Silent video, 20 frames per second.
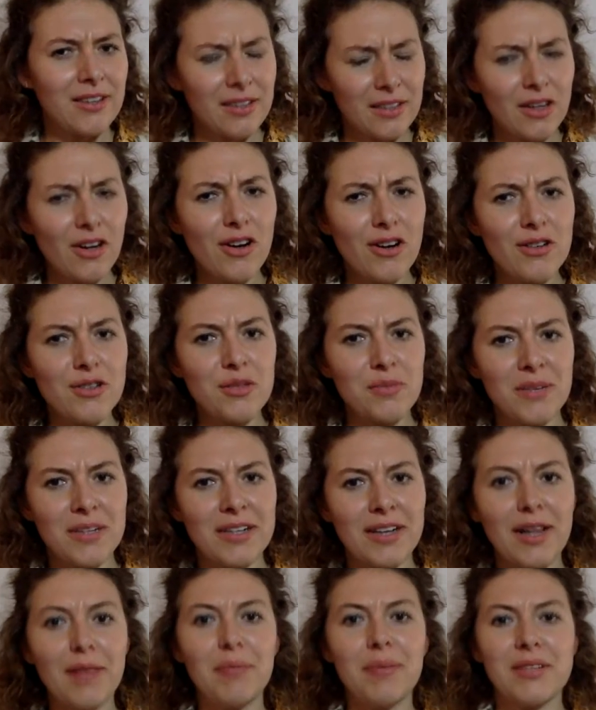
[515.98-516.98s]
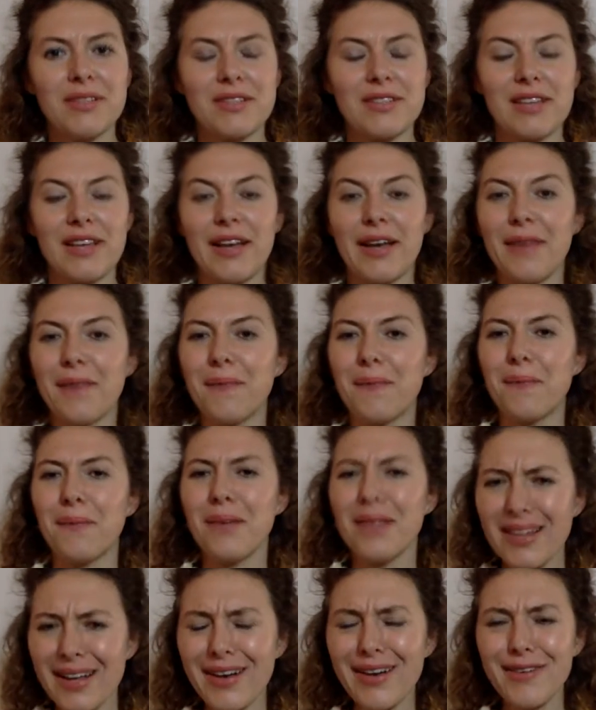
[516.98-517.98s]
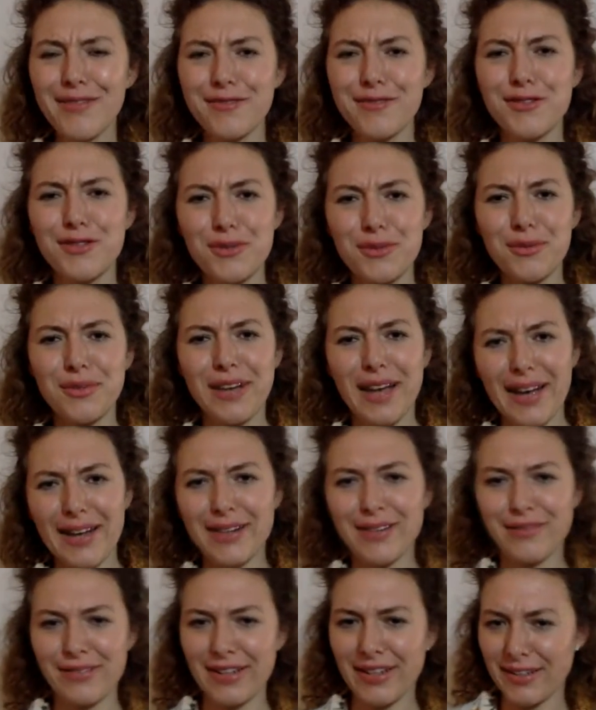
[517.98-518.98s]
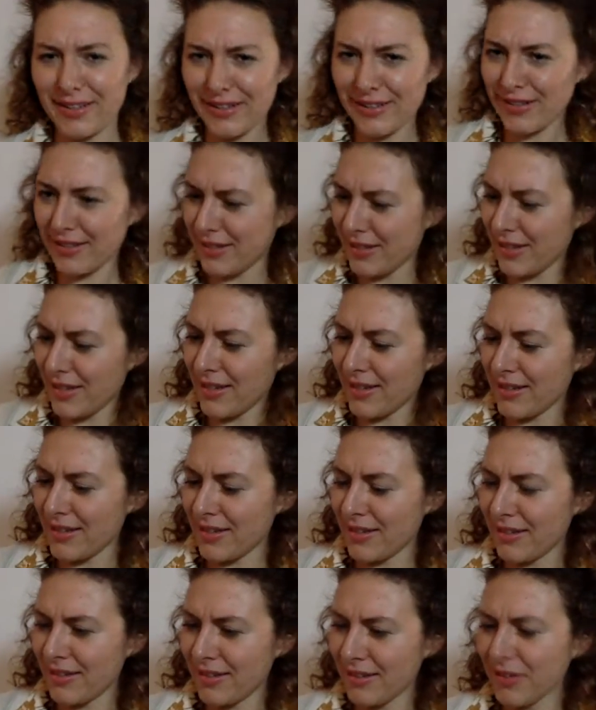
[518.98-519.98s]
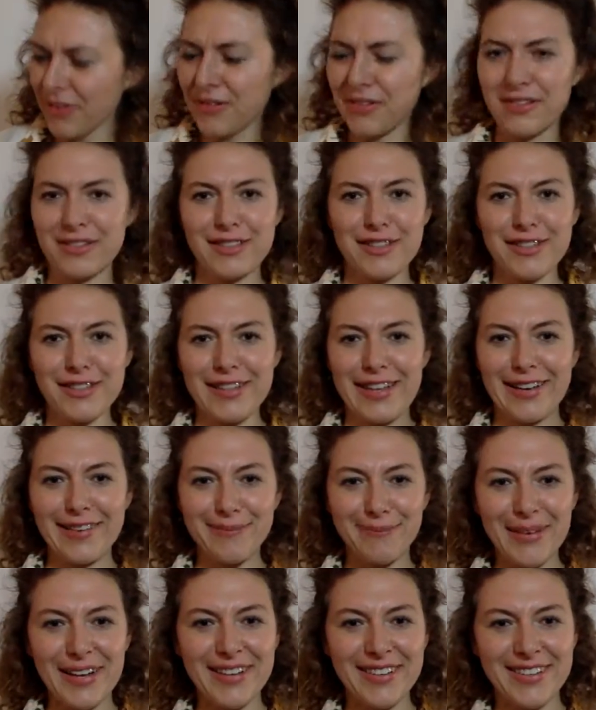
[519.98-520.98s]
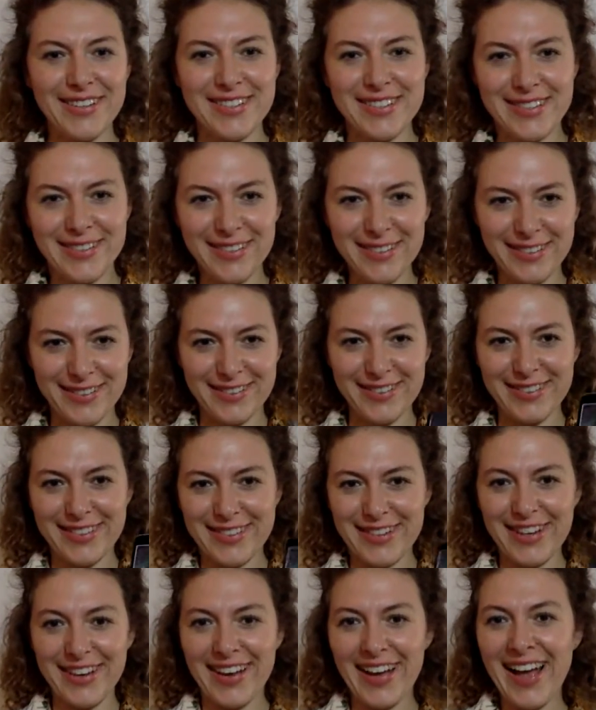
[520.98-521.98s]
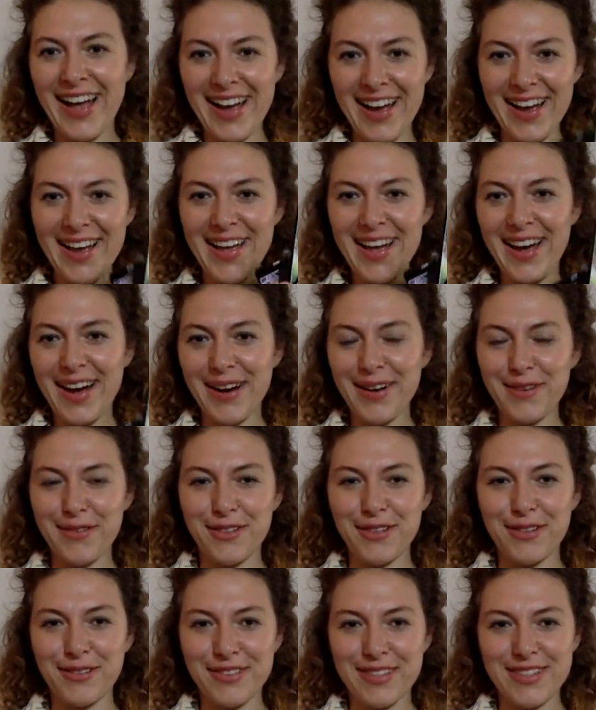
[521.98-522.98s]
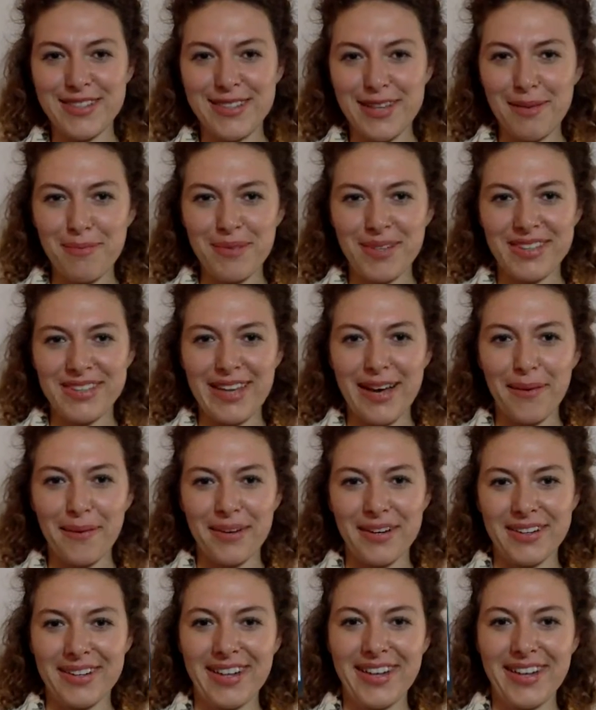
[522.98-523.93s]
the cards might help us. And we love to kind of like see, you know, just like, my God, you look, out of all of these, I picked that one.